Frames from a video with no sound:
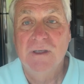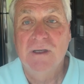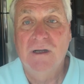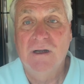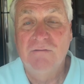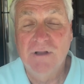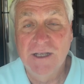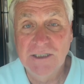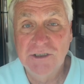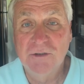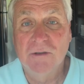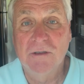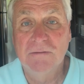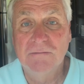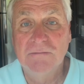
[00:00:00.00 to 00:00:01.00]
of
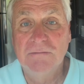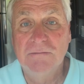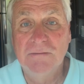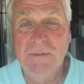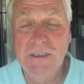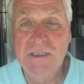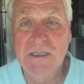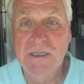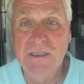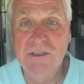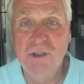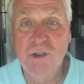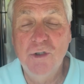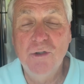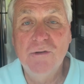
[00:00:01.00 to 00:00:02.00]
lakeshore. It's
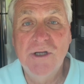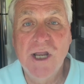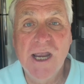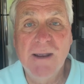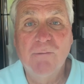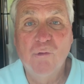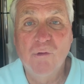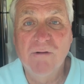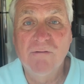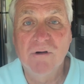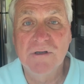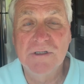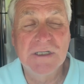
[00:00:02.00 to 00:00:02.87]
two dammed rivers